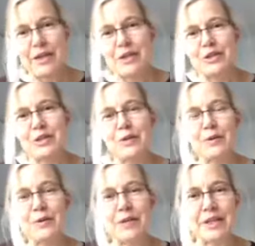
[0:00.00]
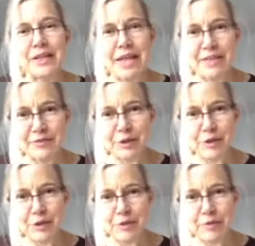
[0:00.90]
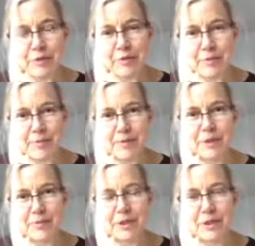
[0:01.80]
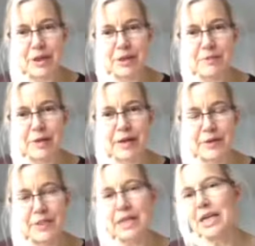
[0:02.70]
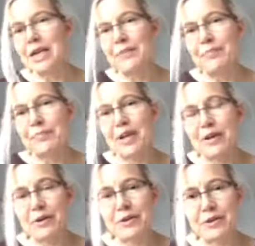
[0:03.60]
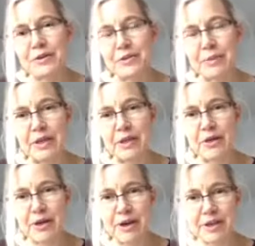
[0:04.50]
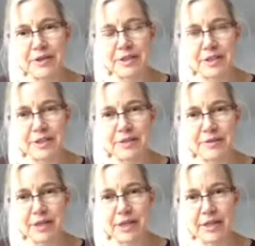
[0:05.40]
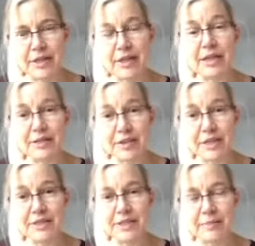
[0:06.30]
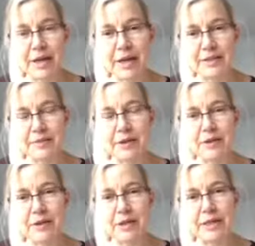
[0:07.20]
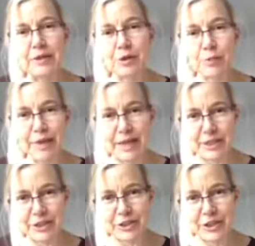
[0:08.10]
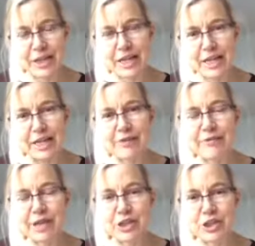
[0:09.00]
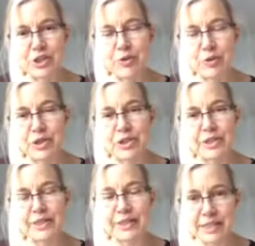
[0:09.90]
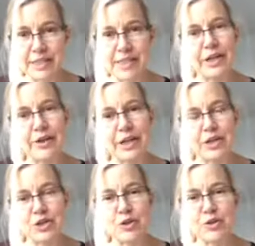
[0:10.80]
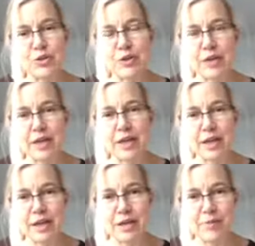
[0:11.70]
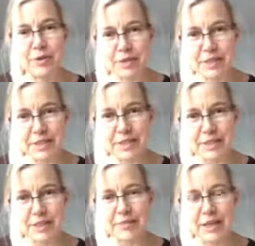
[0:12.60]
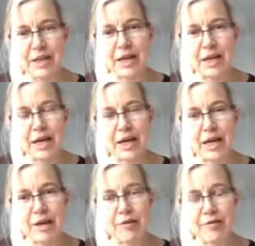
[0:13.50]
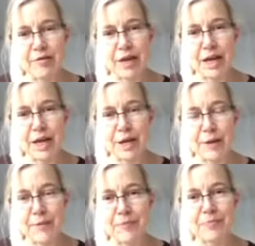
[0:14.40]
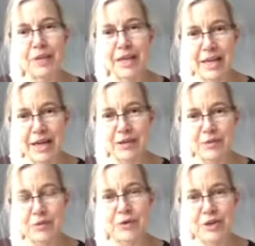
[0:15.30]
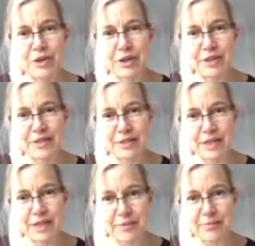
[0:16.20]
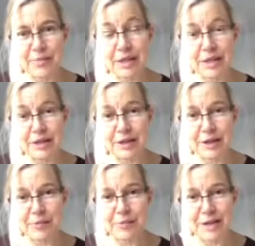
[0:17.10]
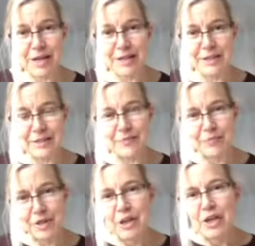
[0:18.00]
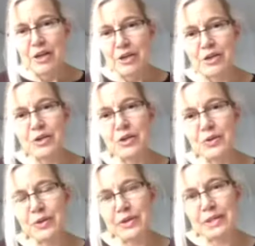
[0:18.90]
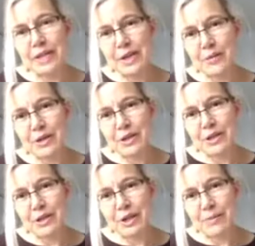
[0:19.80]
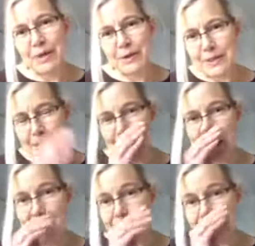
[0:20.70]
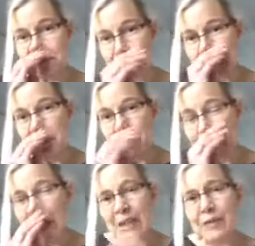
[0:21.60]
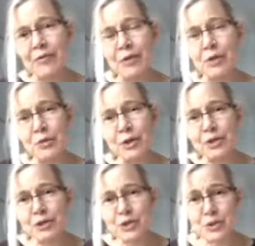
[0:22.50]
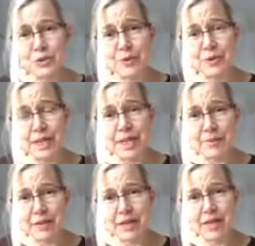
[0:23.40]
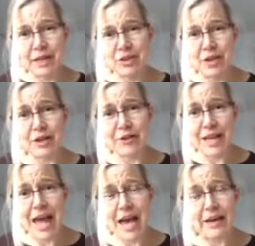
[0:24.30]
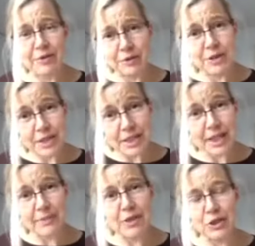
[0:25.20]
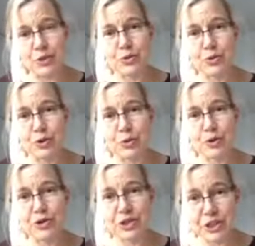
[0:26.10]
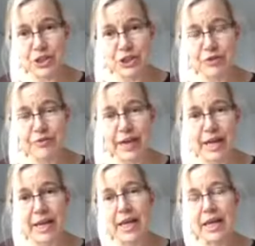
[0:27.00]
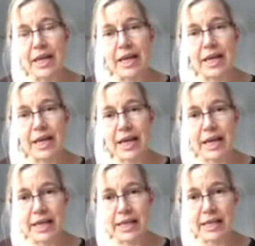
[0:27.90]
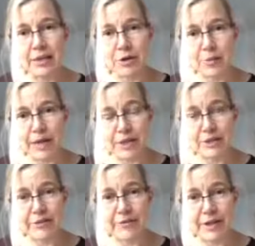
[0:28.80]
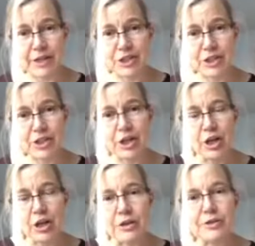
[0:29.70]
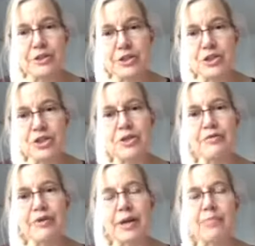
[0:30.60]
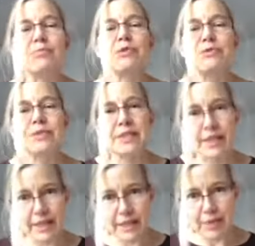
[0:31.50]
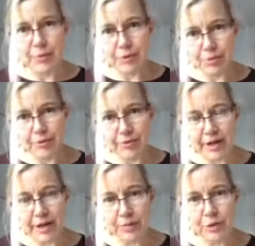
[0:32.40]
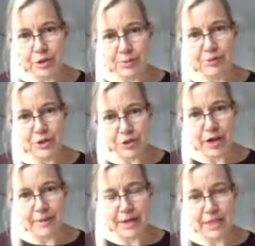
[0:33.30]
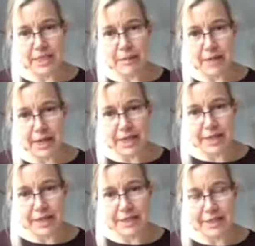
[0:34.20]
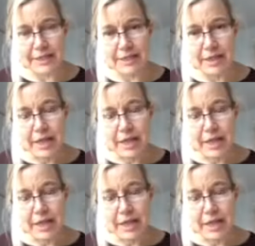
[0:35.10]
So in the last video, you may remember that we talked about ulcers being caused in a lot of cases by something called a helicobacter infection, which is secondary to the immune system of a cat or a dog's gut being compromised. So today we're going to talk about if you were to take me, a dog or a cat, if you were to take me to your traditional vet and I had a helicobacter infection, your traditional vet most likely would prescribe antibiotics.